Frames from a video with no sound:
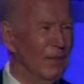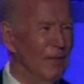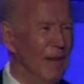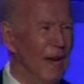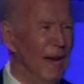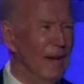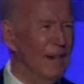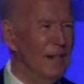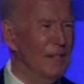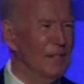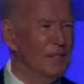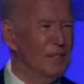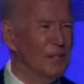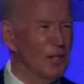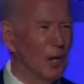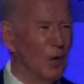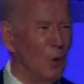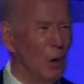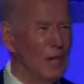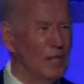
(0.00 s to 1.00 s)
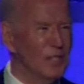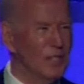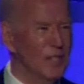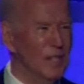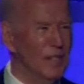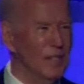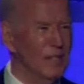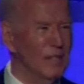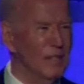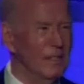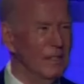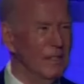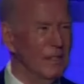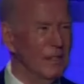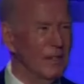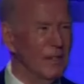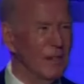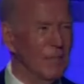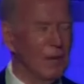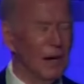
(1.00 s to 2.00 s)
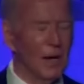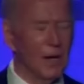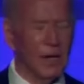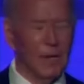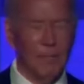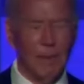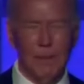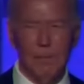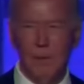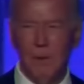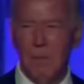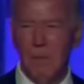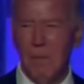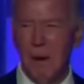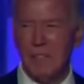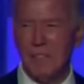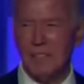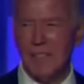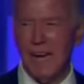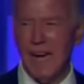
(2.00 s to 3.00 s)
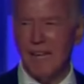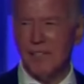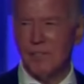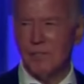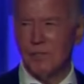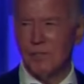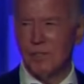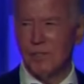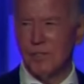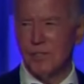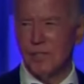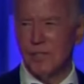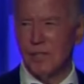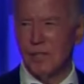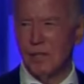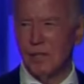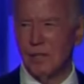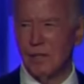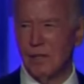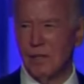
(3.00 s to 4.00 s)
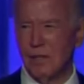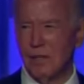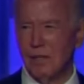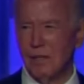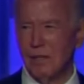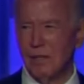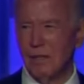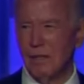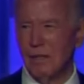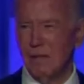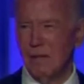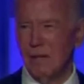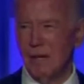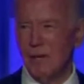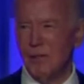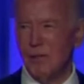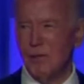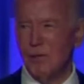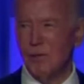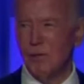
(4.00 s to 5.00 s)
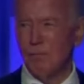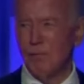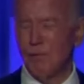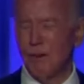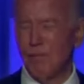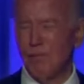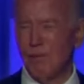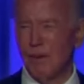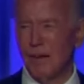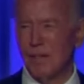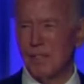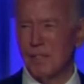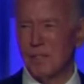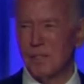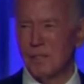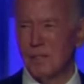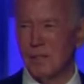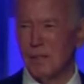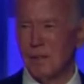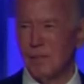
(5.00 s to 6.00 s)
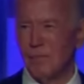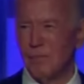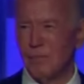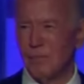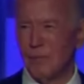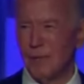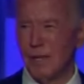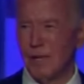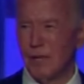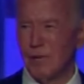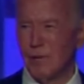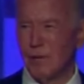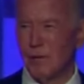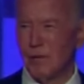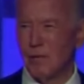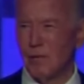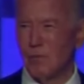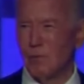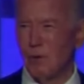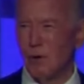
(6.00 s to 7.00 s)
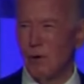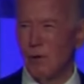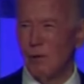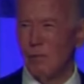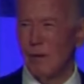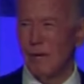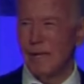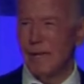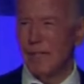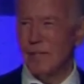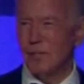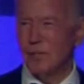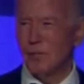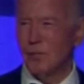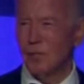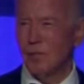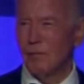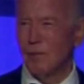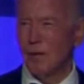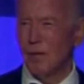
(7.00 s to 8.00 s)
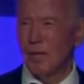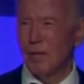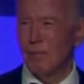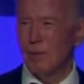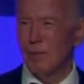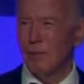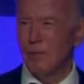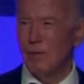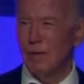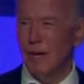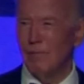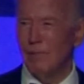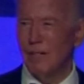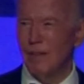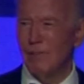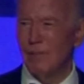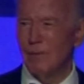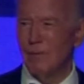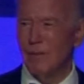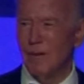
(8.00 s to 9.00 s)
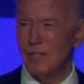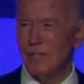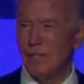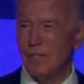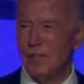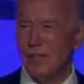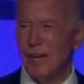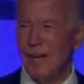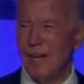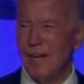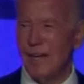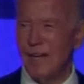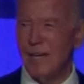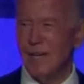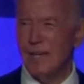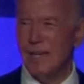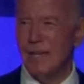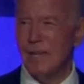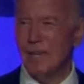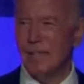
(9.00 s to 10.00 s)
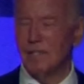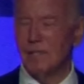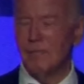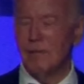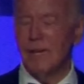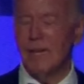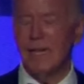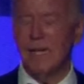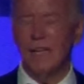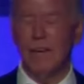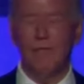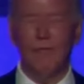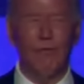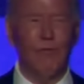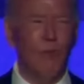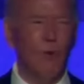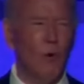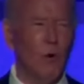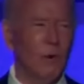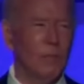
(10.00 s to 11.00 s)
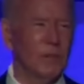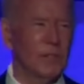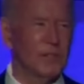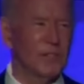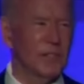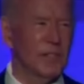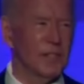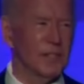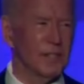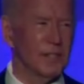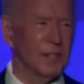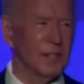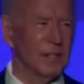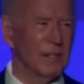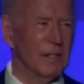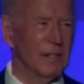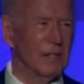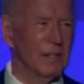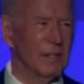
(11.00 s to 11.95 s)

That is the question the American people must answer this year. And you, the press, play a critical role in making sure the American people have the information they need to make an informed decision.